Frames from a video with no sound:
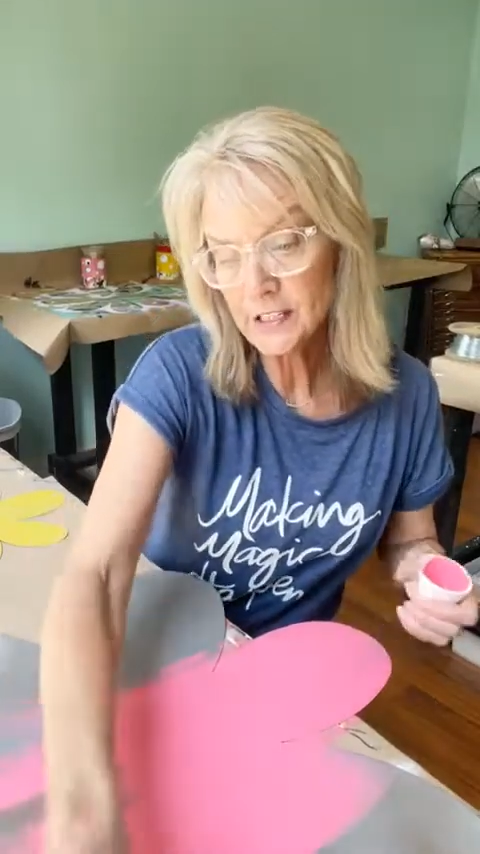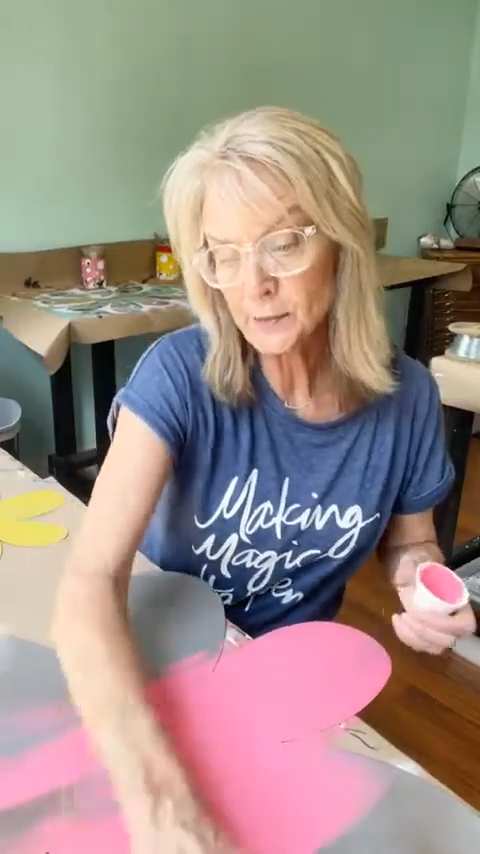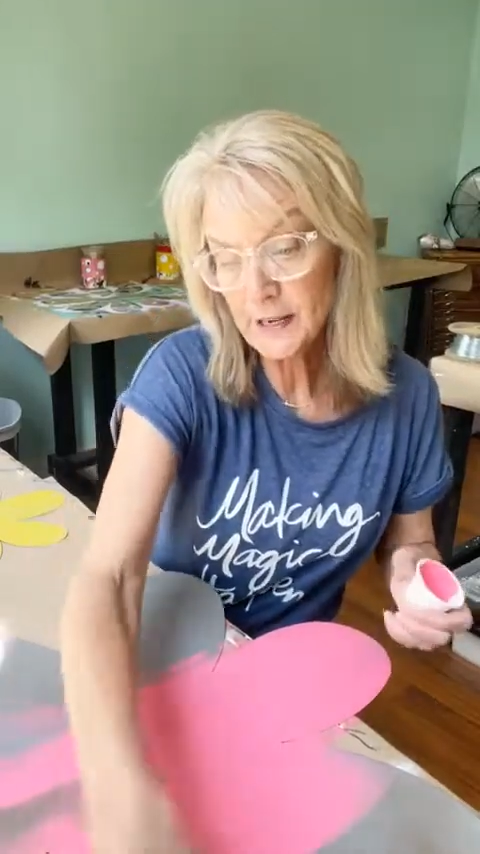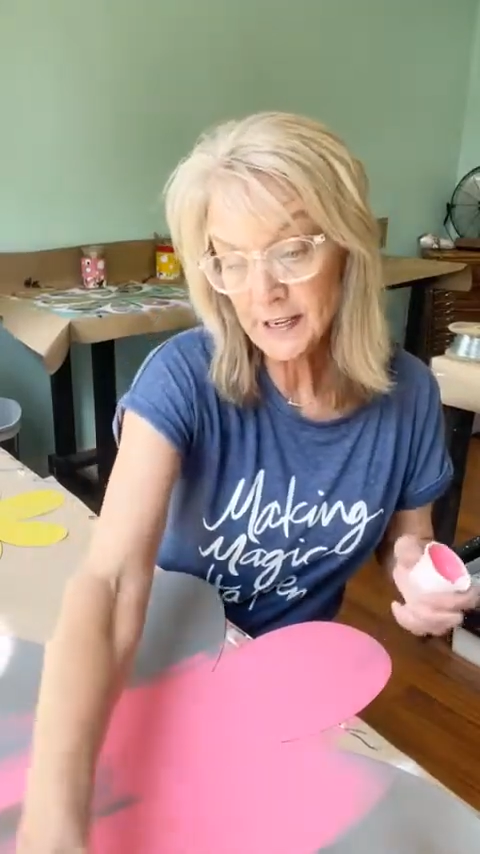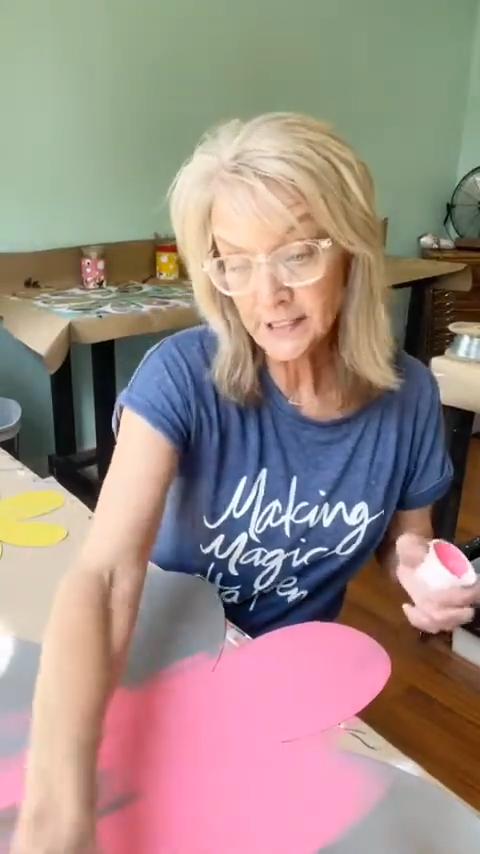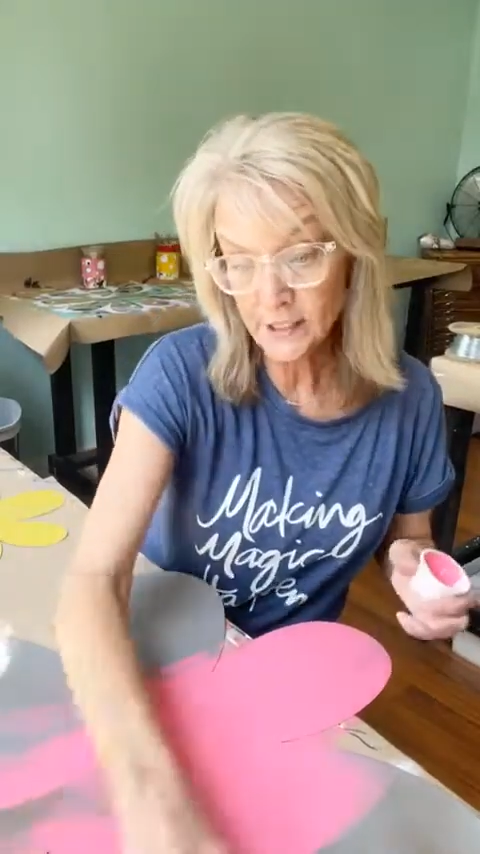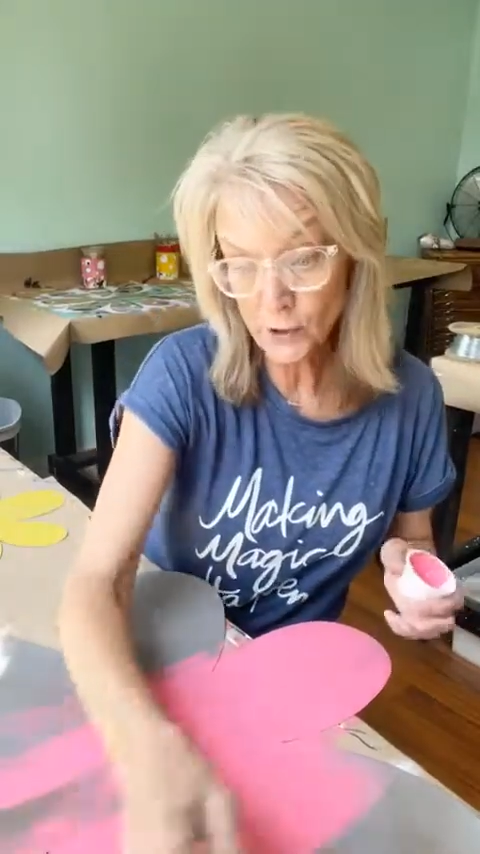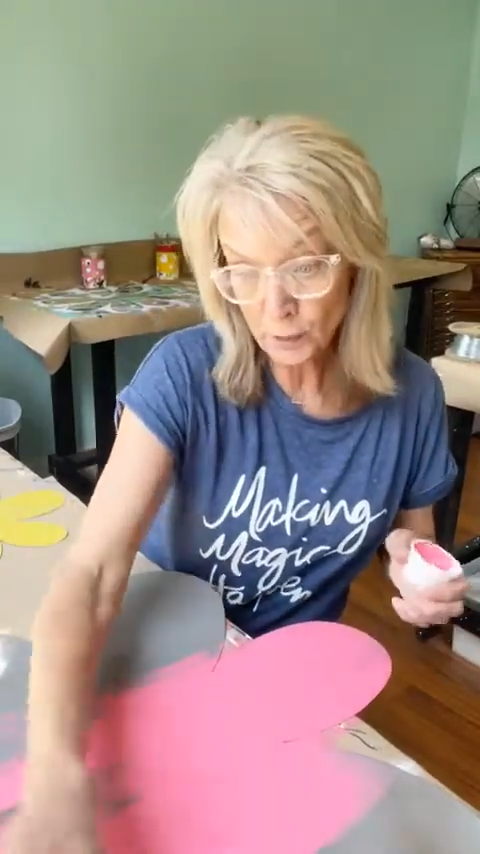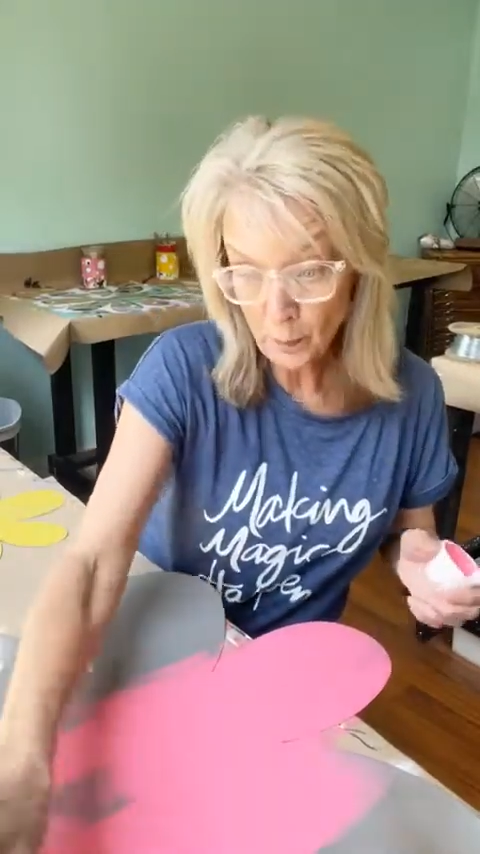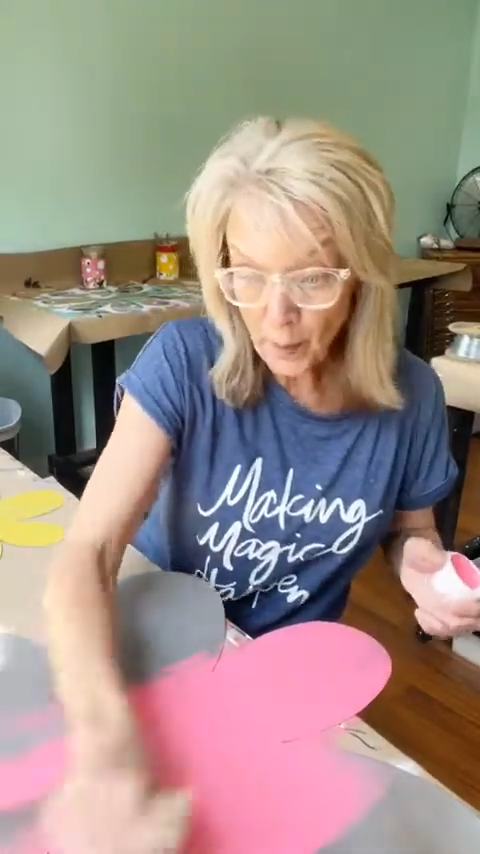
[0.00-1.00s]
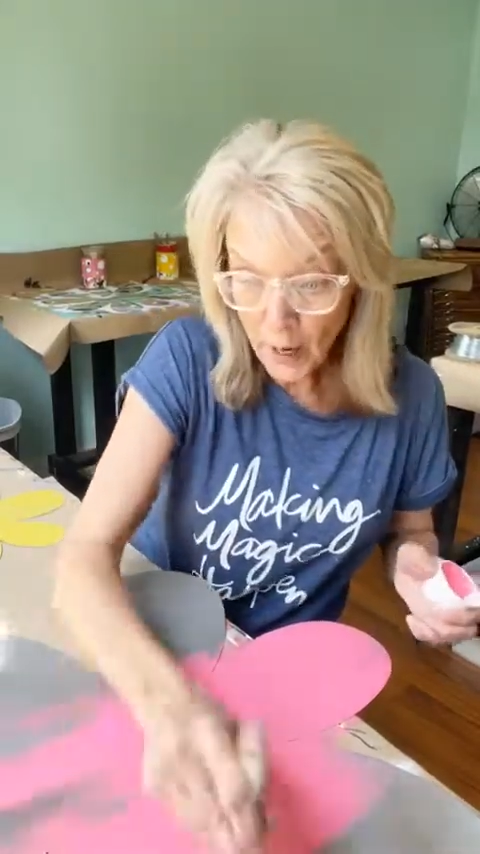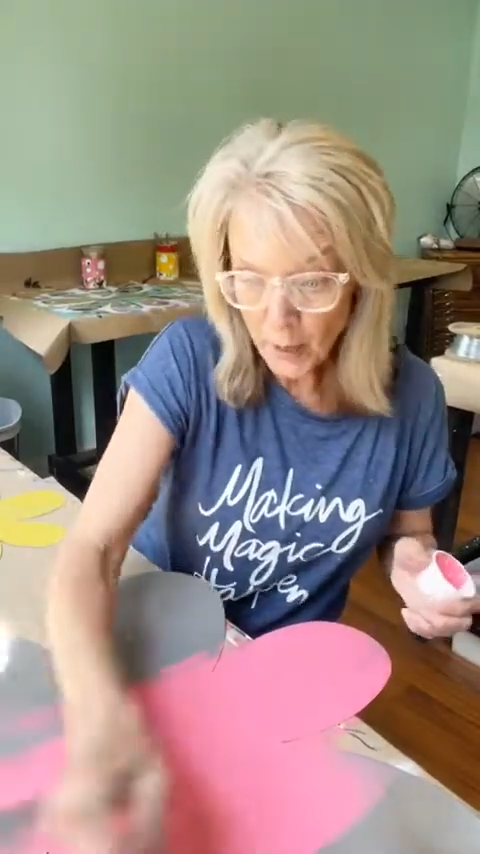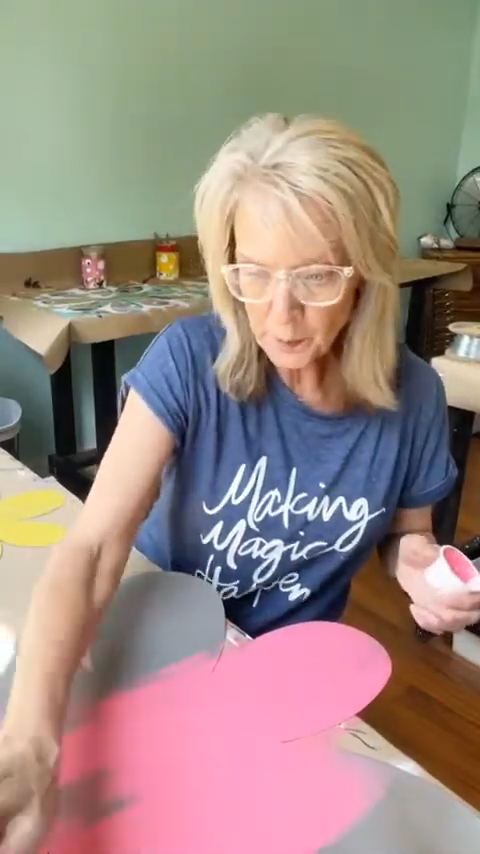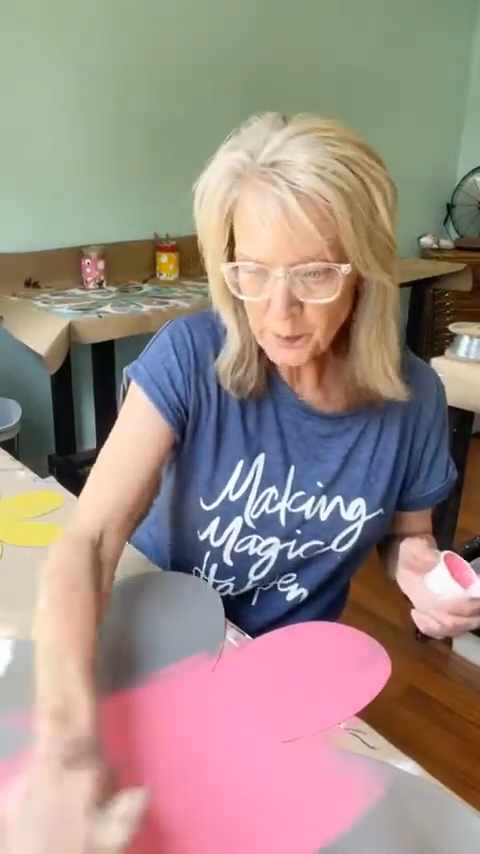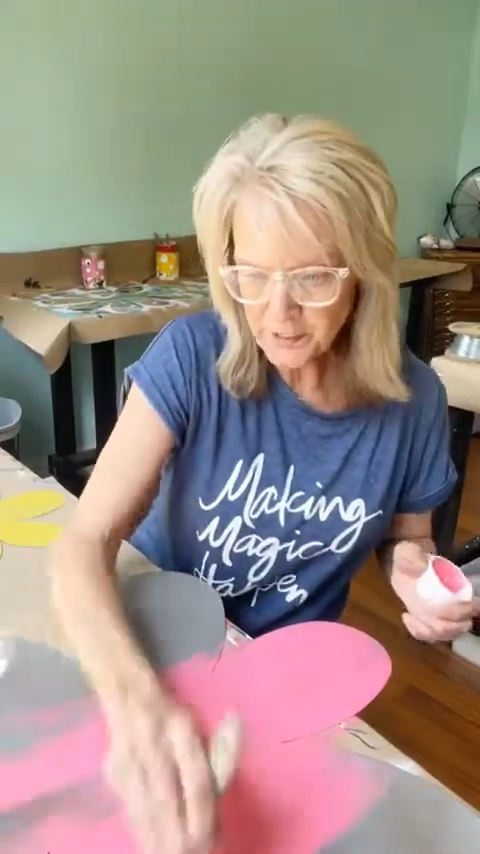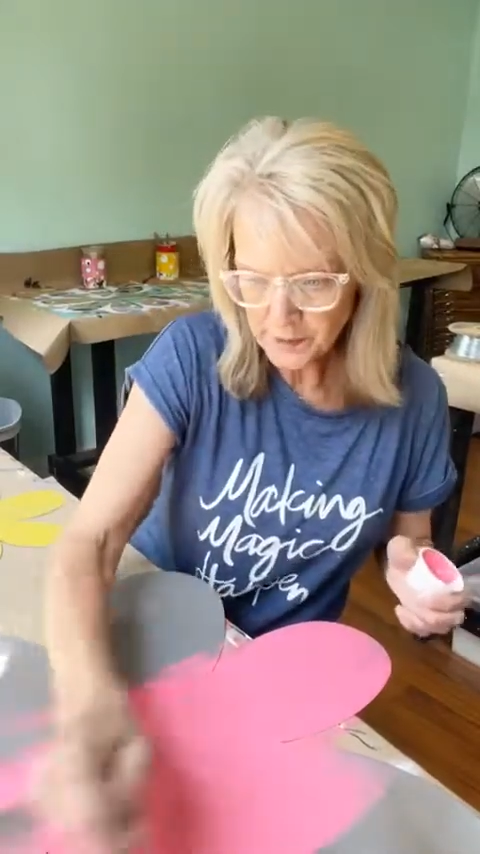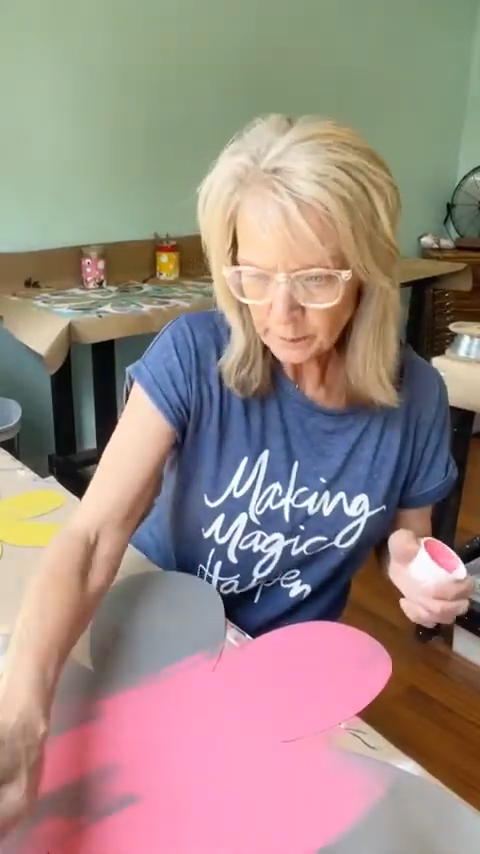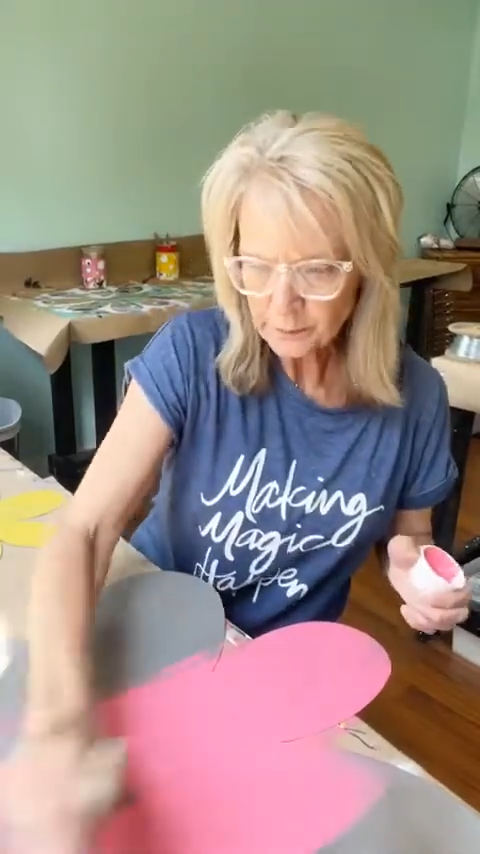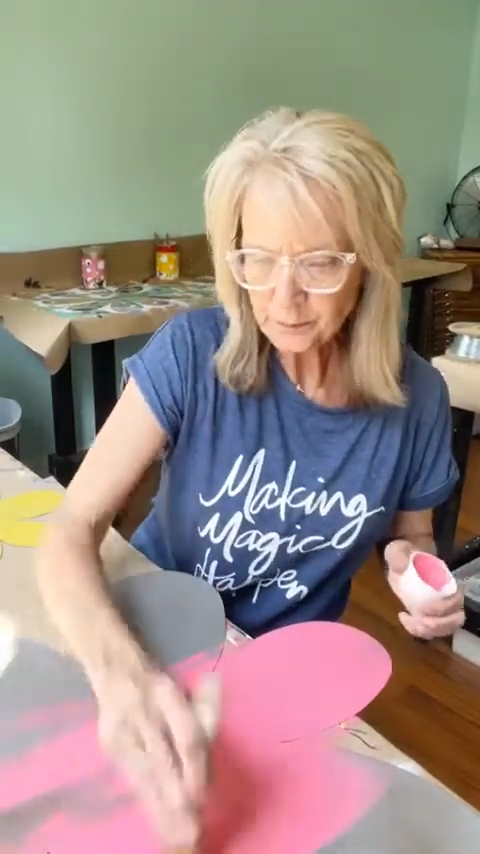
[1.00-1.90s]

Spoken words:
is because those bumps